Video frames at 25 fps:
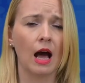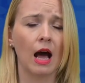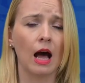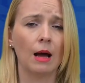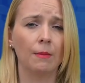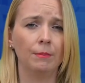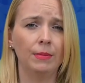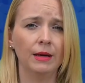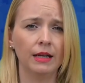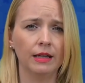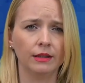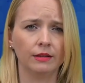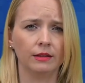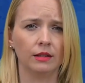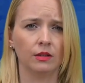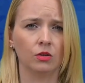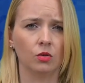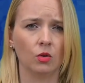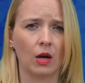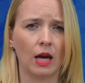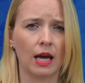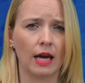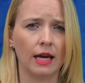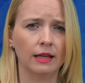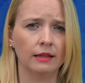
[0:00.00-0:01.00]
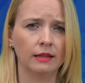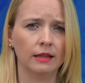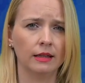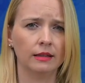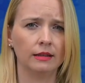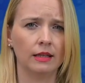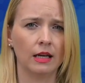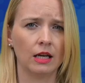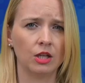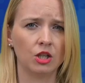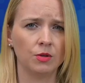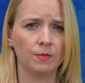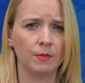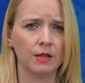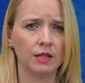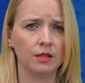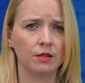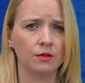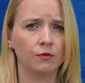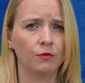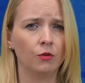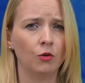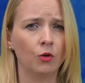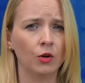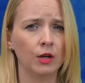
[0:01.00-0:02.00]
ability to add
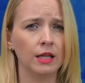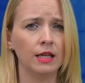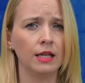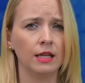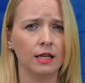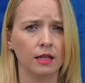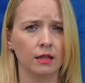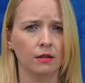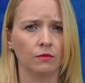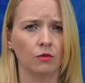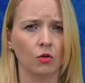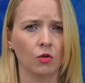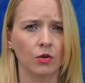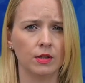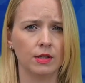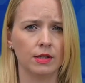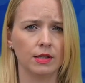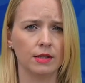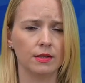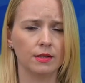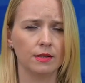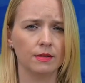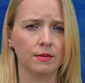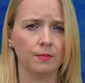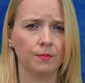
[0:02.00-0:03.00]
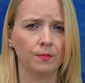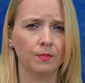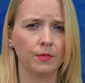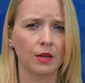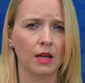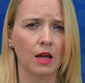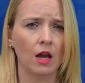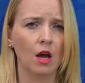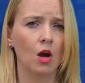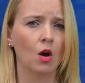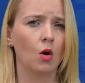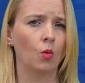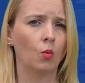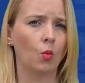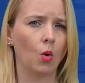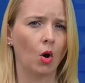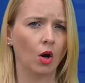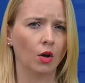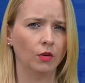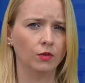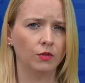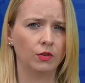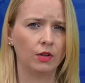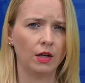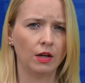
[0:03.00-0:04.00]
attachments for e-invoices,
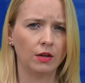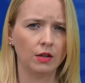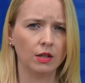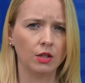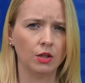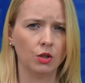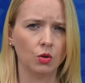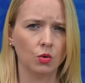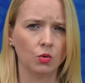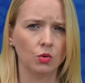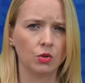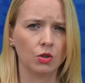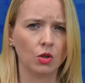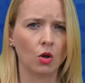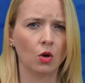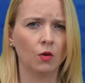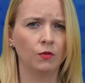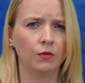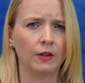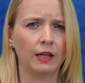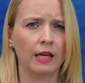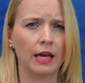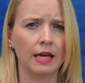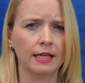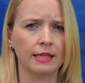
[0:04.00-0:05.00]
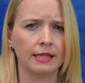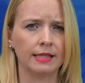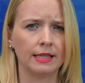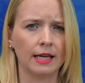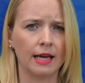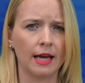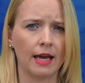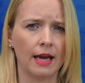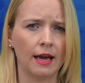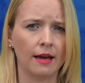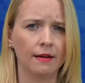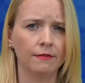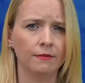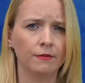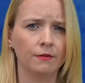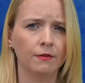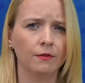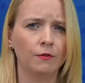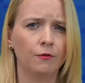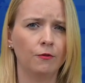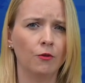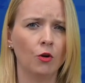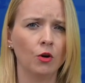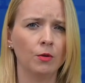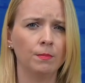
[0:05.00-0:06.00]
voluntary use of KCF
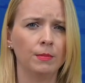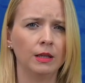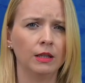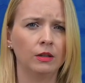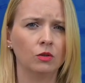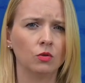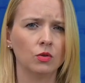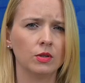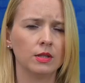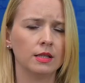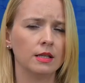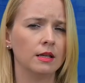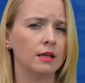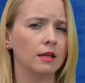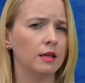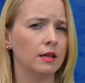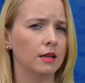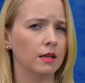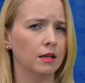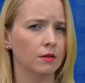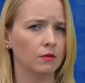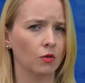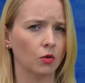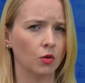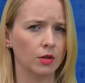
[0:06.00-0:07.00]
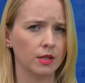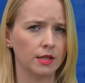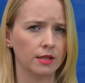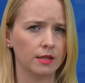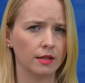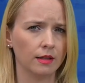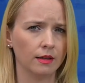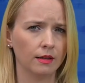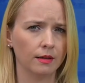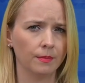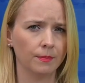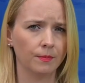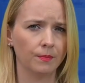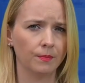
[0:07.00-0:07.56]
for B2C e-invoicing,